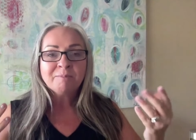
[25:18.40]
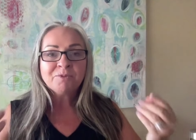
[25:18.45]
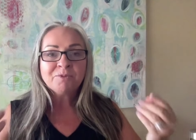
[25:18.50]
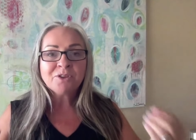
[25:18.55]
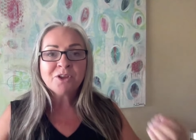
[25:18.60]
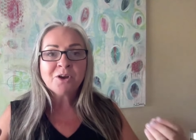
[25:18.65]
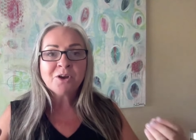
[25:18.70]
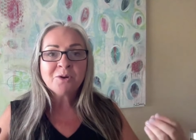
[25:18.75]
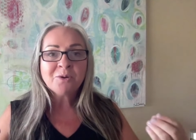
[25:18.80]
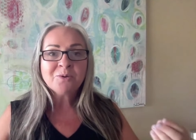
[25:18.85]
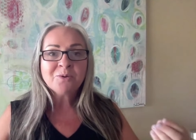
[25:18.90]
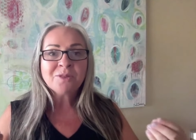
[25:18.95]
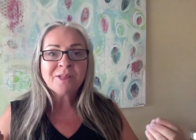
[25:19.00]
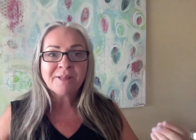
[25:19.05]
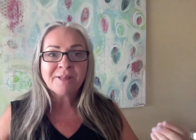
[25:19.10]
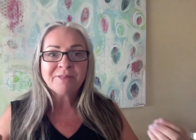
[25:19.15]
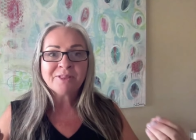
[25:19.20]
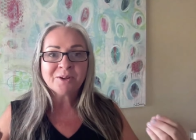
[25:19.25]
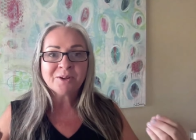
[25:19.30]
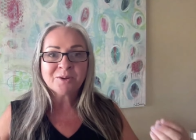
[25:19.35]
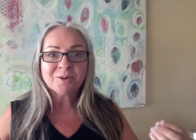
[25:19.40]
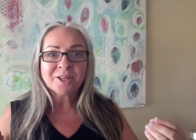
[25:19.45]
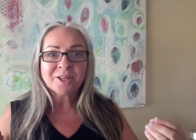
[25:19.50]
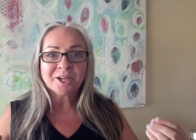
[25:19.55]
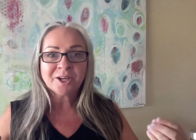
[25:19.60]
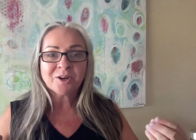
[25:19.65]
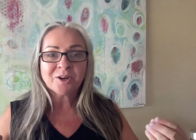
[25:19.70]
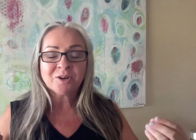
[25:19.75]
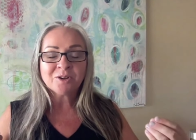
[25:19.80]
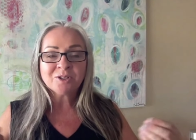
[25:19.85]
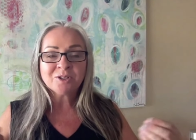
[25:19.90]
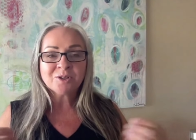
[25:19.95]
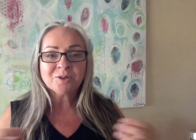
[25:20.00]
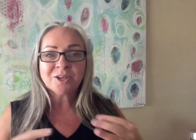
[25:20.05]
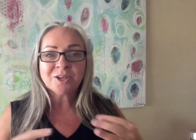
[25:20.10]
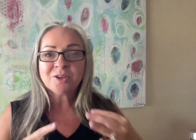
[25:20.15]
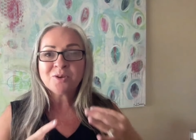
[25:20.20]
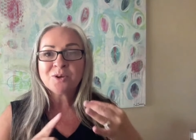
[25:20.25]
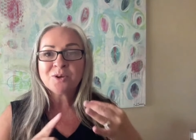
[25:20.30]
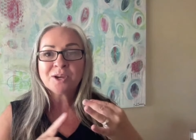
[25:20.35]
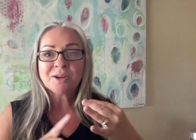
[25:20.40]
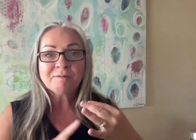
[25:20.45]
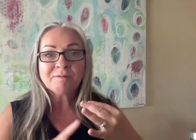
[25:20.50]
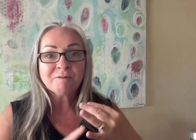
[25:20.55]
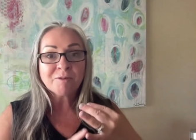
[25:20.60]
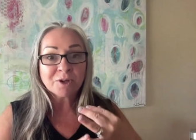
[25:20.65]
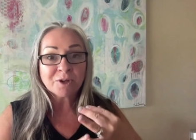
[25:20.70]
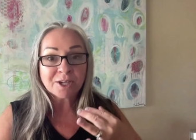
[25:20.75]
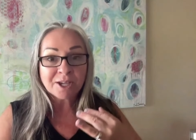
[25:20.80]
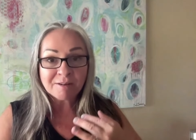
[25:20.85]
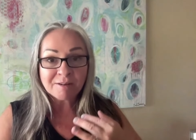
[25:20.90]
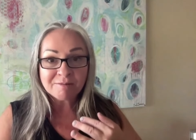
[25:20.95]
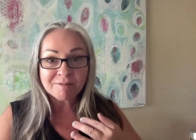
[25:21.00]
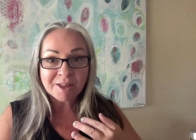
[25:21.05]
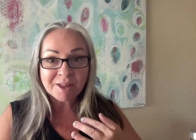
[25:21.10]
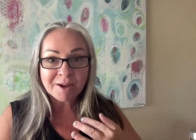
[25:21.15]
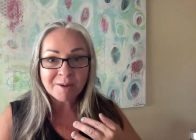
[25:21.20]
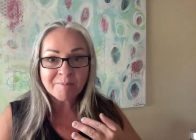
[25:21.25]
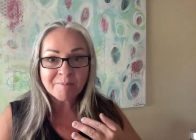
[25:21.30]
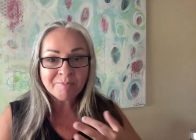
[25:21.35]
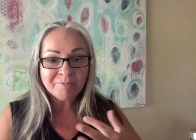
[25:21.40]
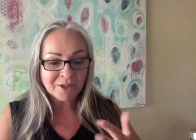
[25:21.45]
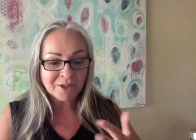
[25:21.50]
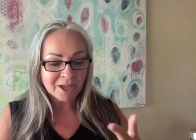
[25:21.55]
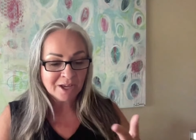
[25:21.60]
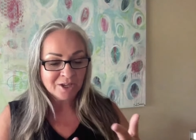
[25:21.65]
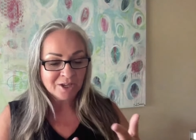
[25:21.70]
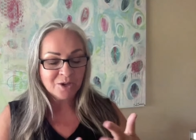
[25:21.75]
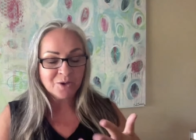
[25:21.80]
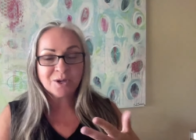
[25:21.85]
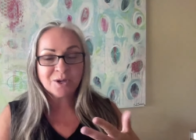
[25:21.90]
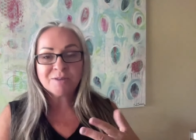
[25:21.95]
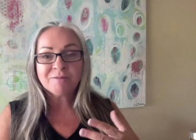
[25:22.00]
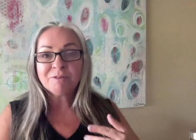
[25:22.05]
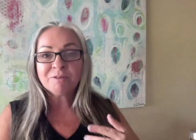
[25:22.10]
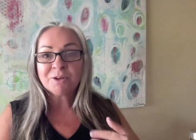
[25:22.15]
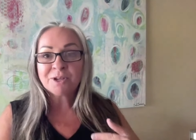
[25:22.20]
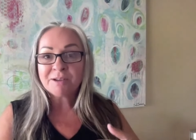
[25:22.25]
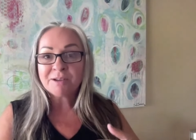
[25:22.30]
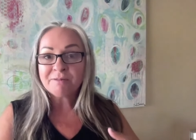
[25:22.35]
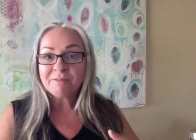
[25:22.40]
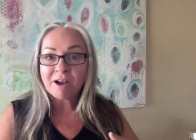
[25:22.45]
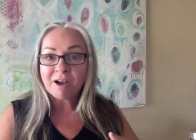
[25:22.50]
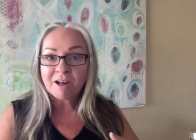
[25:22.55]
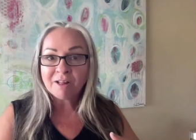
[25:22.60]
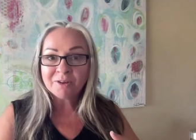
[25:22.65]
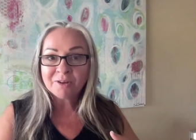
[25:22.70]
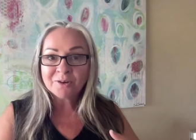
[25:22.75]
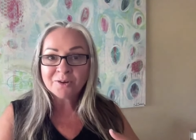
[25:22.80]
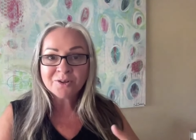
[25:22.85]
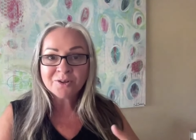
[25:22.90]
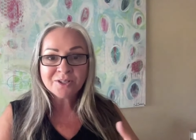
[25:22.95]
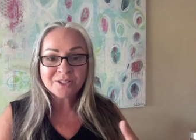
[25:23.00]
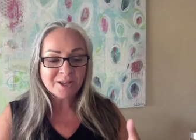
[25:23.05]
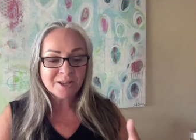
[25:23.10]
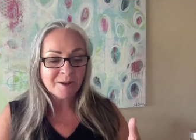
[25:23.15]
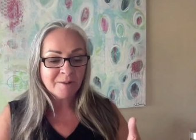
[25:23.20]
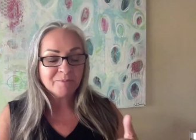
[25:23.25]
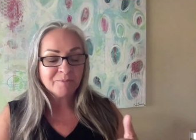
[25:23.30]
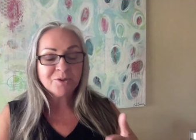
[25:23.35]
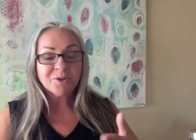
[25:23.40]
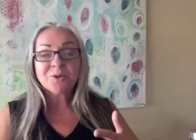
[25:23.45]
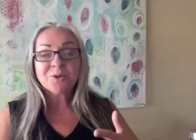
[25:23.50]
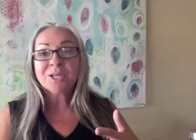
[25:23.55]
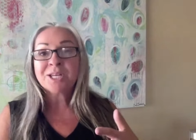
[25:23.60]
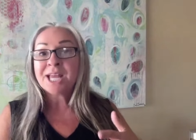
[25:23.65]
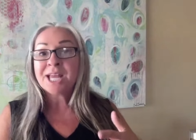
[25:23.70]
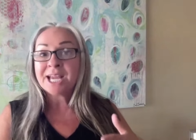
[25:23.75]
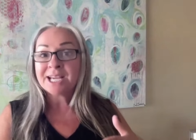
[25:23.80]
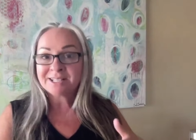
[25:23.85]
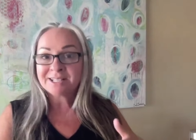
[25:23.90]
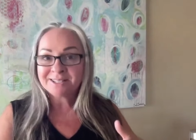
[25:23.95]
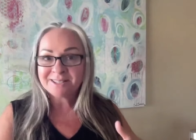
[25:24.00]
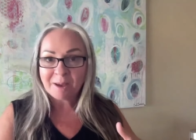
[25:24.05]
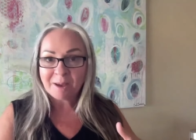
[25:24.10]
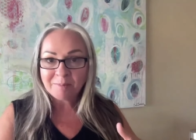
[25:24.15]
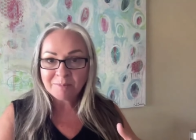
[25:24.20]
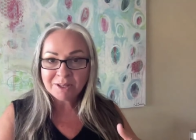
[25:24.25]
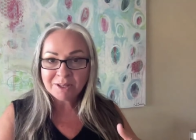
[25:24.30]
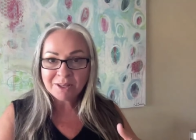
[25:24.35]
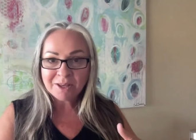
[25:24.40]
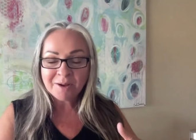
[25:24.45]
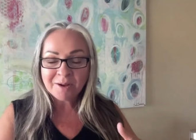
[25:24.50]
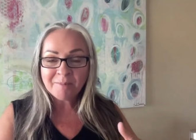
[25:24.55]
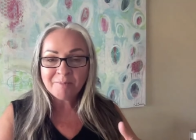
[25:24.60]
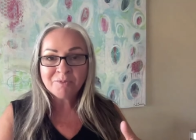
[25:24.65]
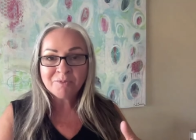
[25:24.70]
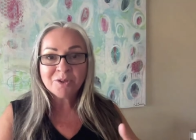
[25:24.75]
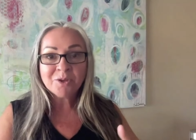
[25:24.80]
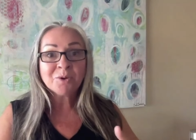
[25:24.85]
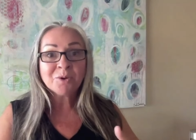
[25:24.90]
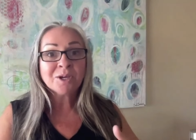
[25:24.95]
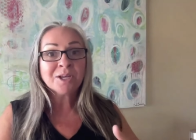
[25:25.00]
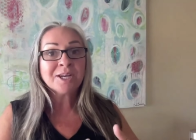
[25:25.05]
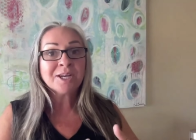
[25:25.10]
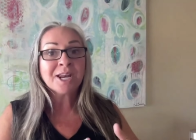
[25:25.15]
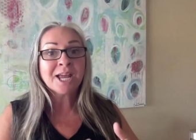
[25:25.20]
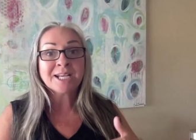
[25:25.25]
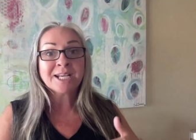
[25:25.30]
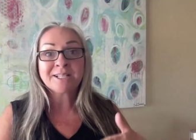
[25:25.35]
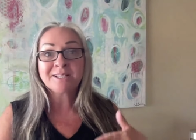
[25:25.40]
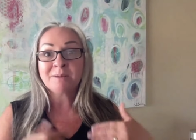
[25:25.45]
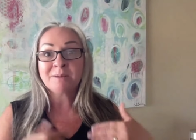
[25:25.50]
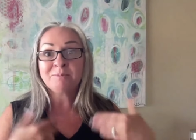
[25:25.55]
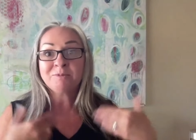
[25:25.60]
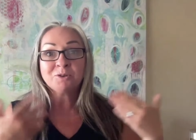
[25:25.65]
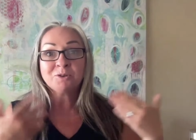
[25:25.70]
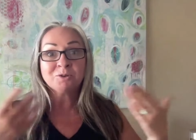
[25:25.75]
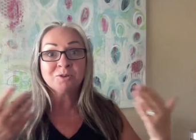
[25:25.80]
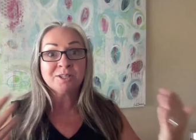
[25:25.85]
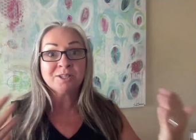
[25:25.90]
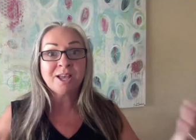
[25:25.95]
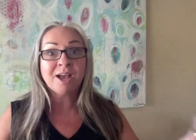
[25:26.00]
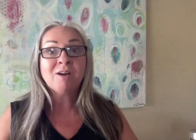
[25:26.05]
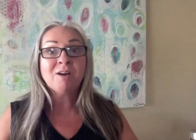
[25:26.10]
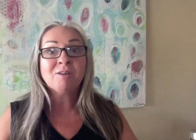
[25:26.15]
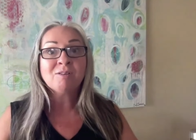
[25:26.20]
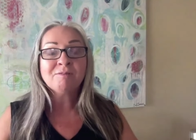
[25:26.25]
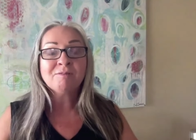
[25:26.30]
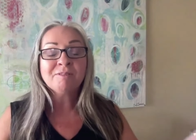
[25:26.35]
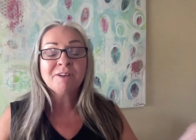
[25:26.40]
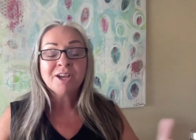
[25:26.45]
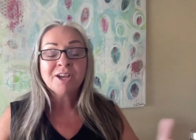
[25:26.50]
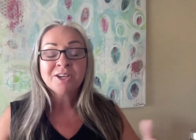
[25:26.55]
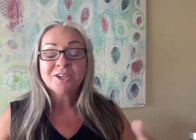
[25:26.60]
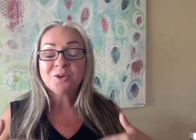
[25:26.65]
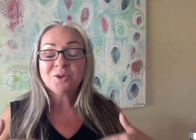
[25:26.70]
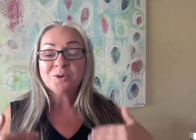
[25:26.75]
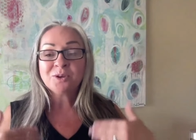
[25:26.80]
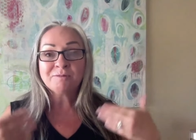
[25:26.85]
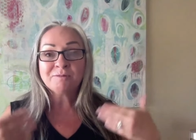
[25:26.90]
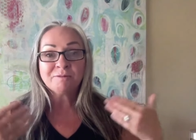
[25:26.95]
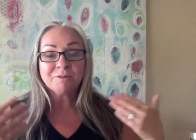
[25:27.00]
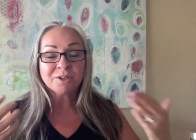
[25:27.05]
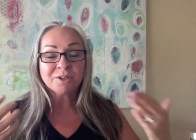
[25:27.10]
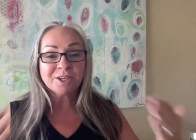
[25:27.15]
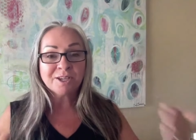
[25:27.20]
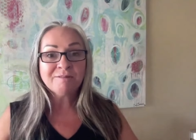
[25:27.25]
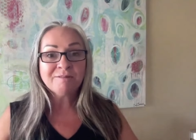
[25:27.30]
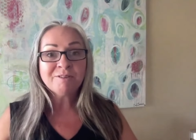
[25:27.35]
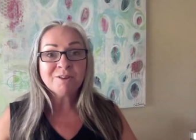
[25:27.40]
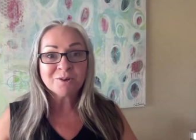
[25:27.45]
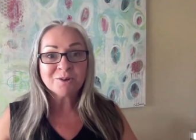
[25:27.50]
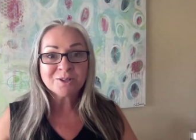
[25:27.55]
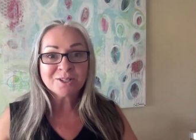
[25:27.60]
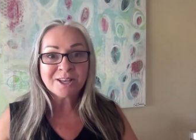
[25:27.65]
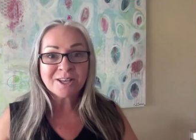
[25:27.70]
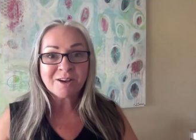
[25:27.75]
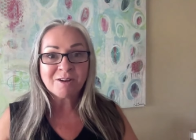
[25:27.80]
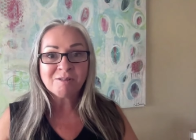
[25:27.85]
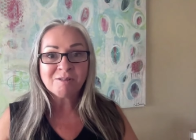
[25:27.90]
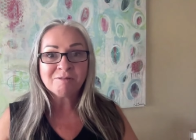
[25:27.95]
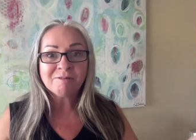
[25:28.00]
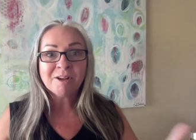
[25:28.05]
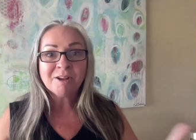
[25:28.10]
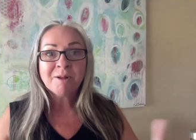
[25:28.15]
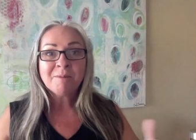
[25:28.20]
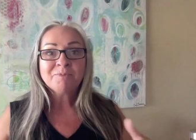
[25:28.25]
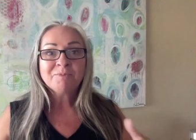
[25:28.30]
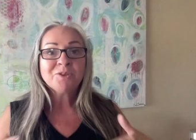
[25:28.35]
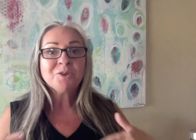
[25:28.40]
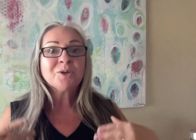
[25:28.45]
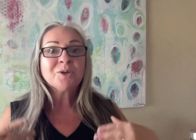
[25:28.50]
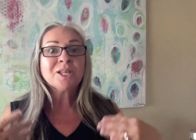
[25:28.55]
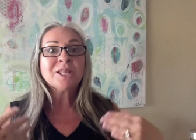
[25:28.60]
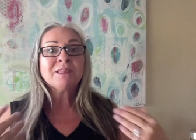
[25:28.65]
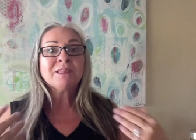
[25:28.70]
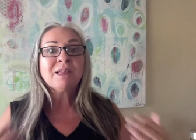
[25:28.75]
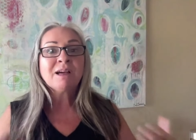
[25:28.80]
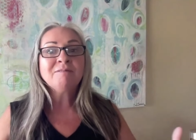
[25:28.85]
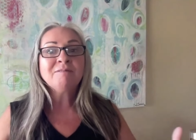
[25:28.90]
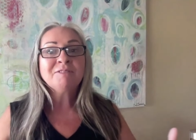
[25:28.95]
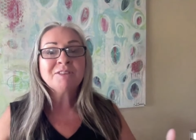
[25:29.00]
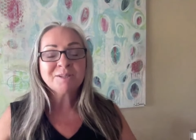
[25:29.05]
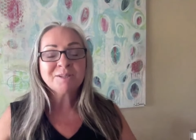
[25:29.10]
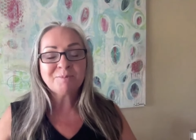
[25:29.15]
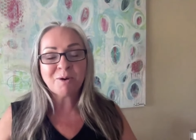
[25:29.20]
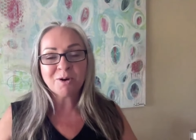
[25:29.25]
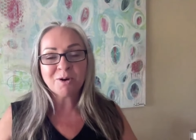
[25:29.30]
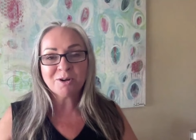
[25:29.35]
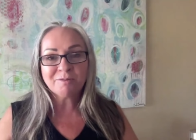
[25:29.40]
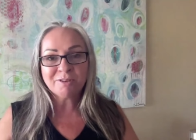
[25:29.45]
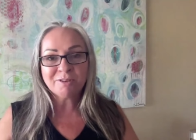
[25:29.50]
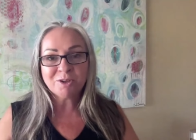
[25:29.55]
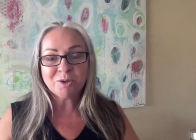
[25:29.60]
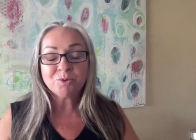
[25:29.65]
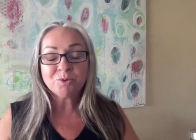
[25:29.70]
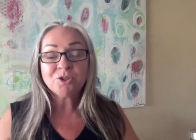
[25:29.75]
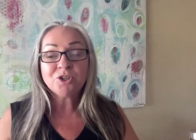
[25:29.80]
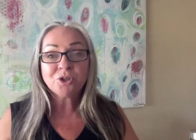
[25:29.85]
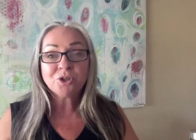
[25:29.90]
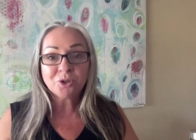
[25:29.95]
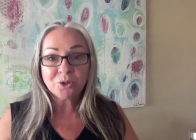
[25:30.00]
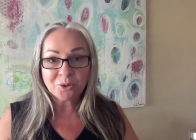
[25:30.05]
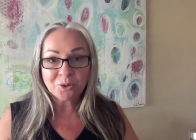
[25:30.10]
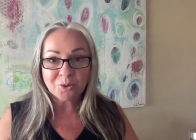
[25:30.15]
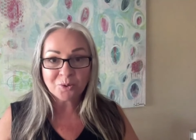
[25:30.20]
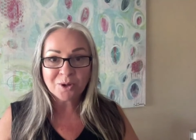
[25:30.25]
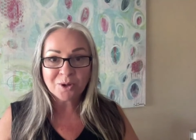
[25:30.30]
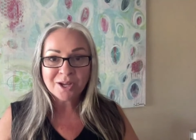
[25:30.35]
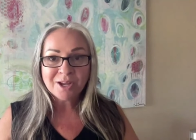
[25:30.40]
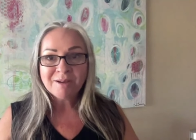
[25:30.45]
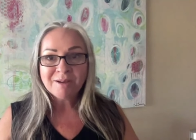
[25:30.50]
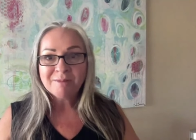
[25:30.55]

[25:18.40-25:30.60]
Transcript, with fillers: know that they're there so that you can forgive them, you can forgive others, you can accept them, you can accept yourself, you can forgive yourself, you can love this part of you too,